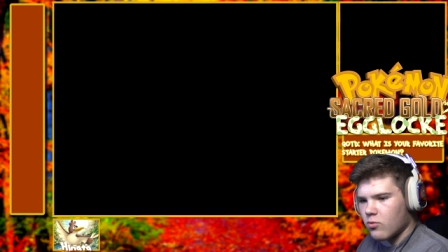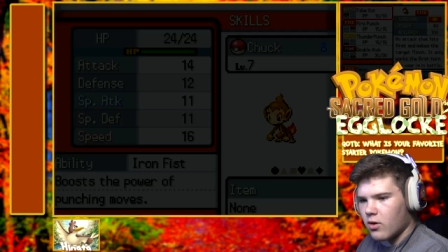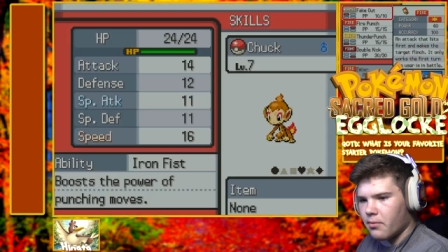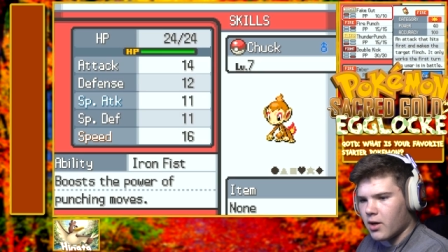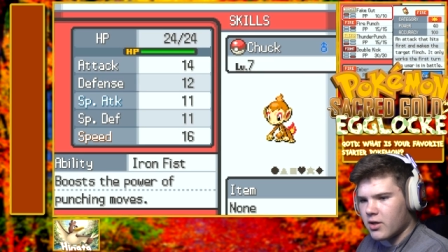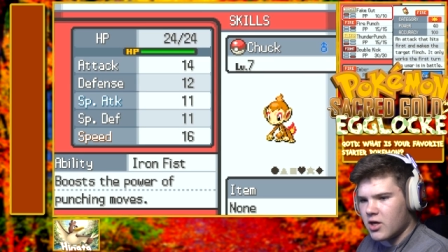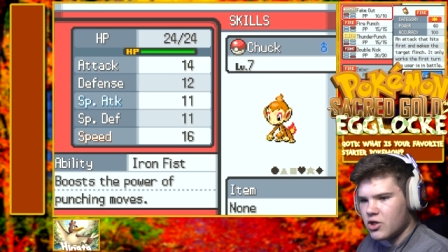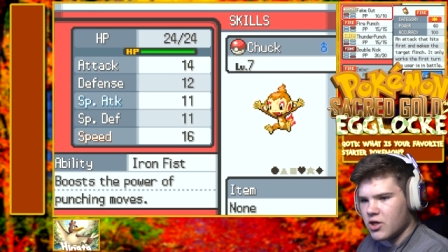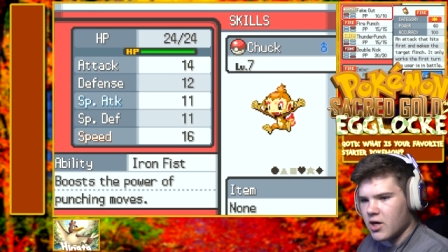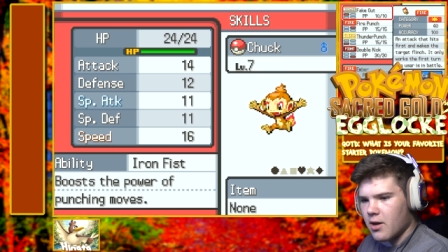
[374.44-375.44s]
When I'm not
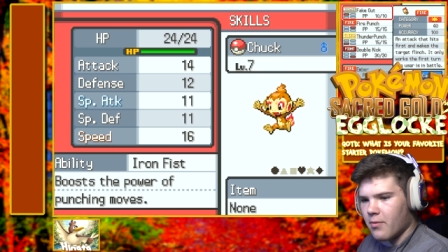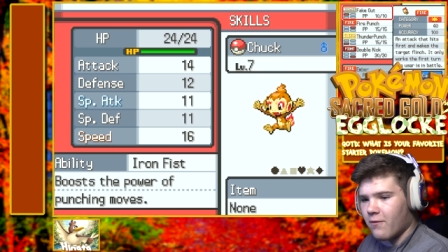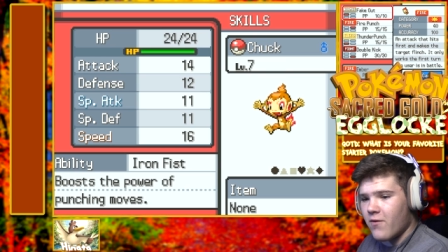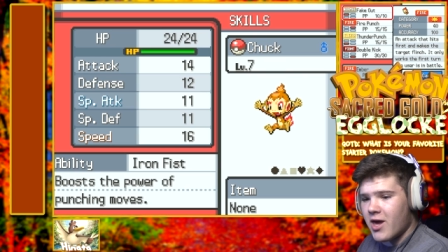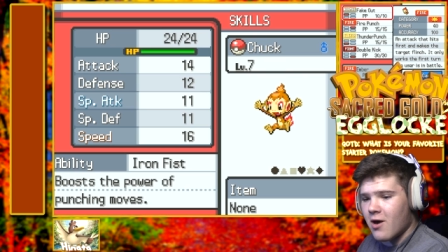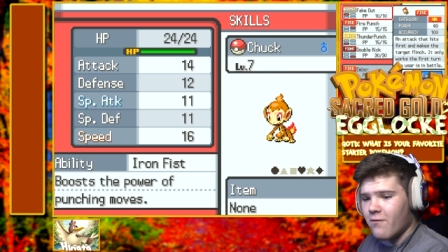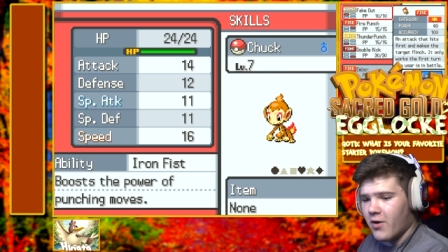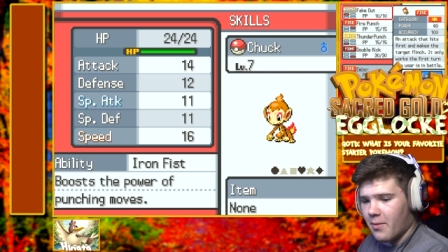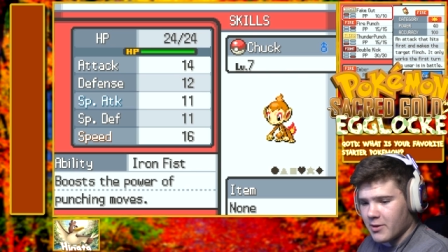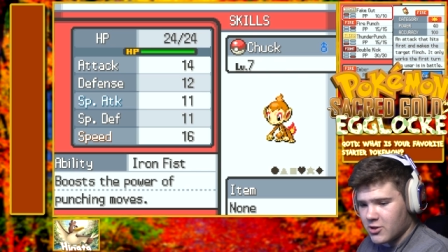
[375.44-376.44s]
teaching it Ember. Fake out,
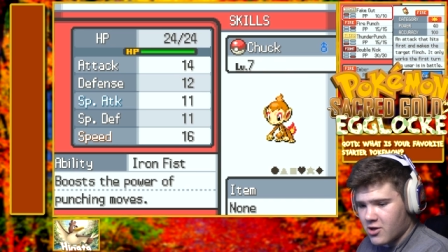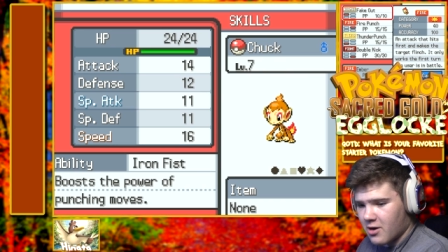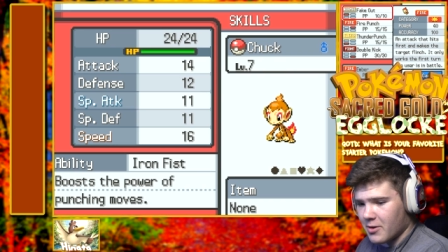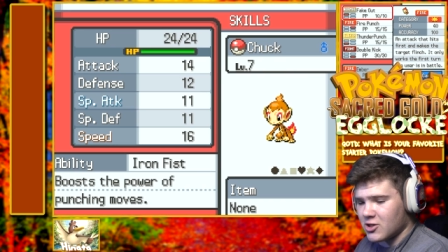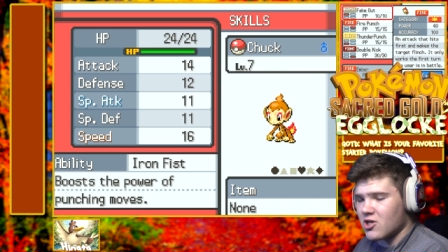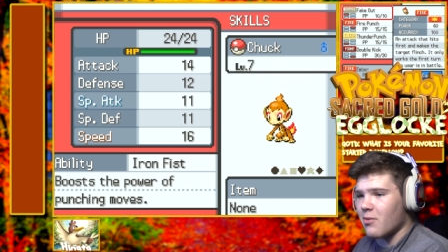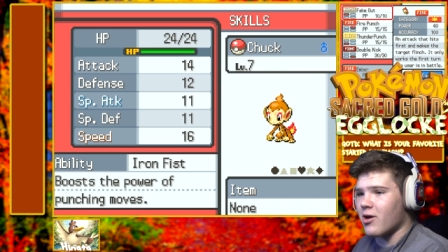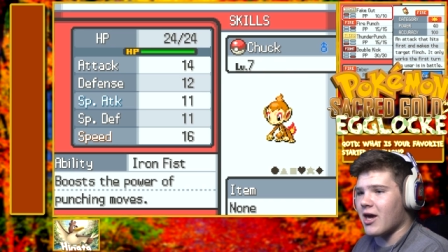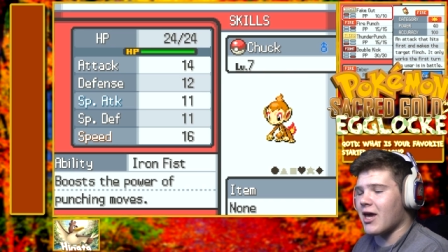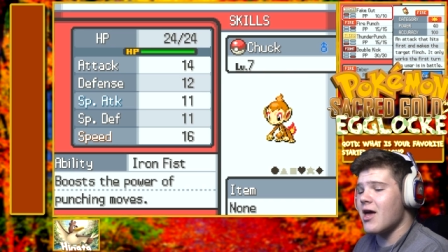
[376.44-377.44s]
Fire Punch, Thunder Punch, Double
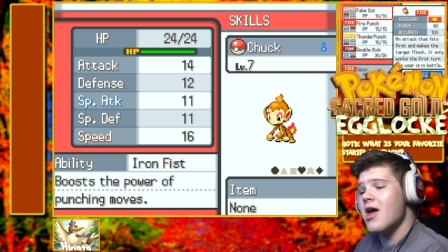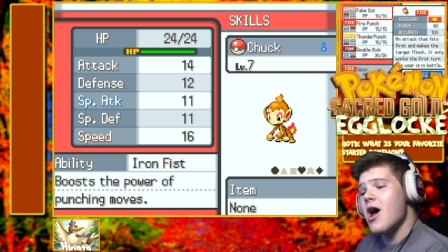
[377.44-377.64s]
Kick.